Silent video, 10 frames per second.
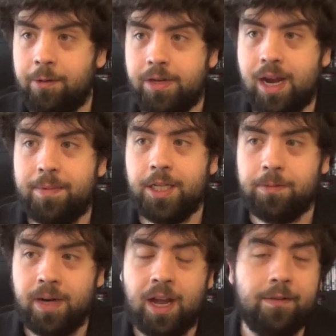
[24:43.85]
which happens
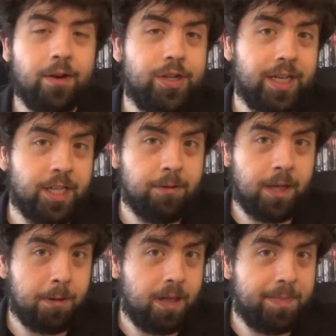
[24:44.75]
whenever she gets
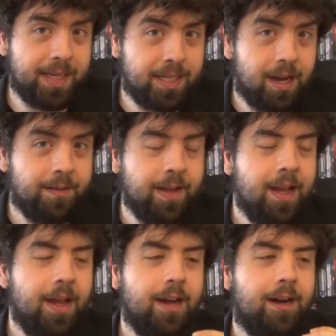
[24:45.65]
really, really pissed off.